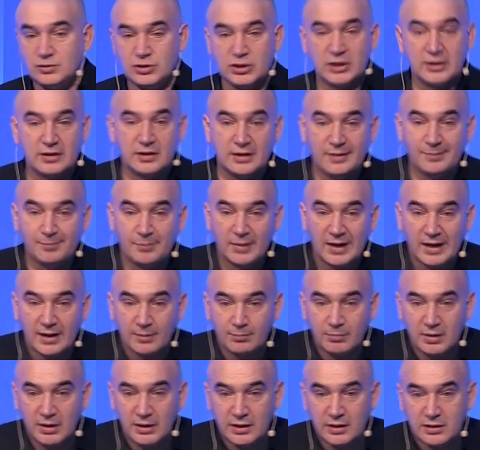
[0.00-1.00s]
Czech
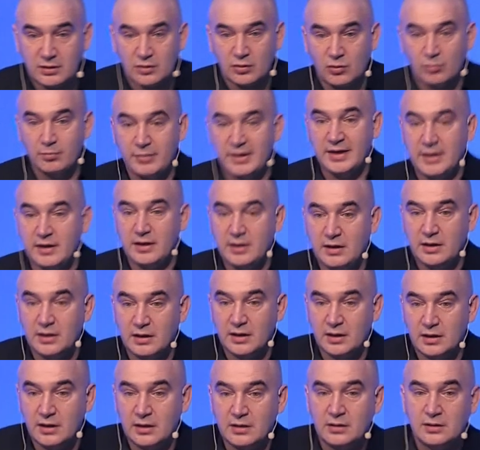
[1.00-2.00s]
Republic,
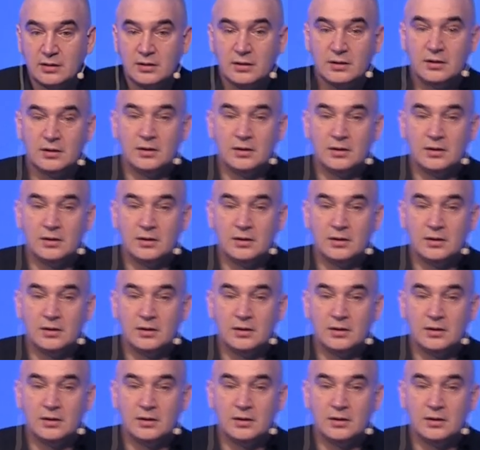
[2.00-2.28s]
Romania,